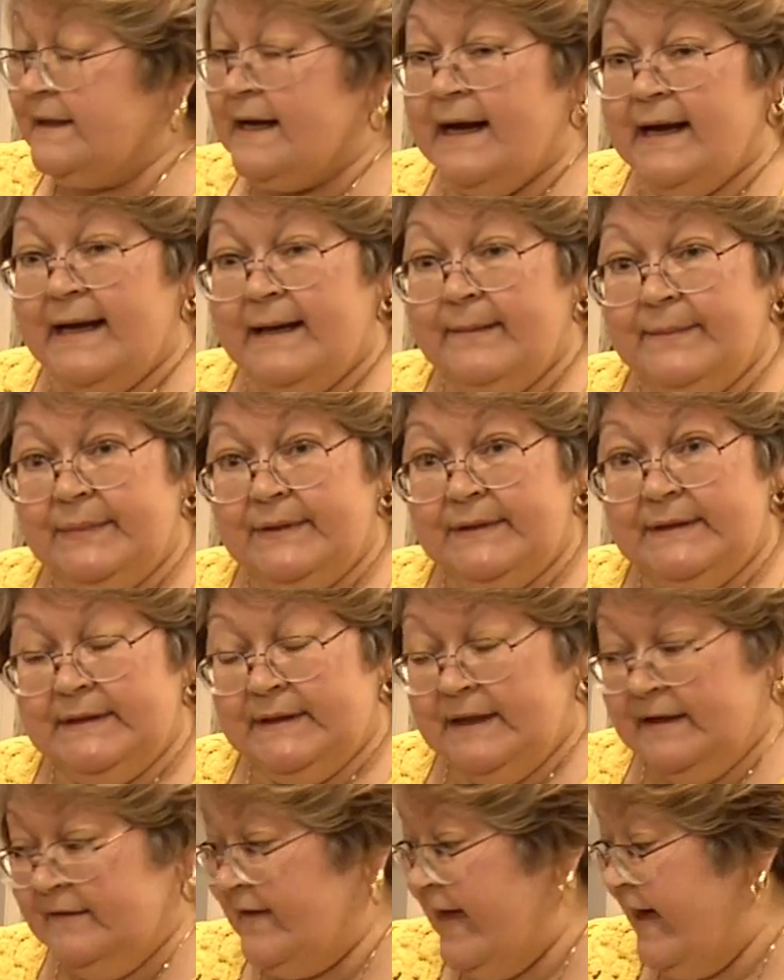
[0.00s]
cup
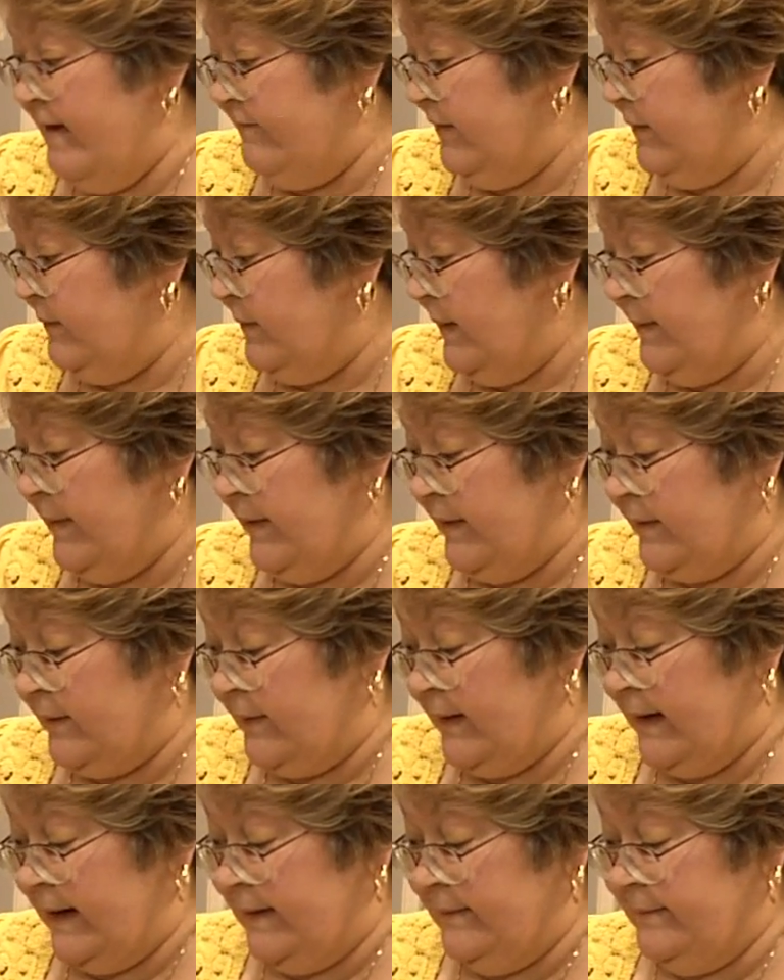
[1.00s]
of heavy whipping
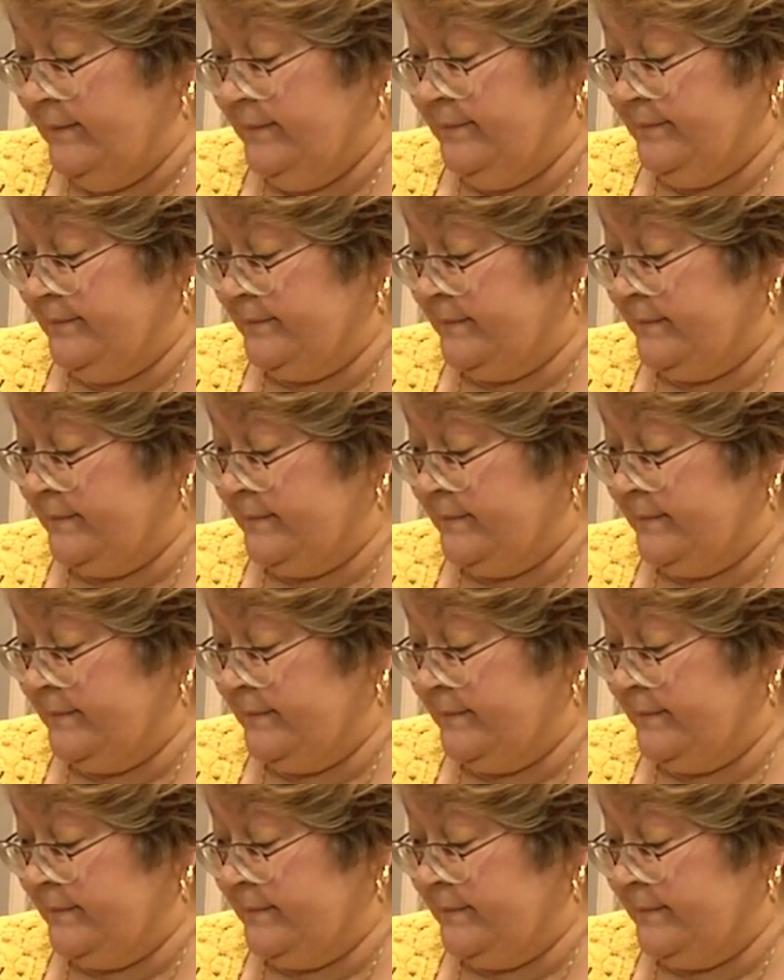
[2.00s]
cream,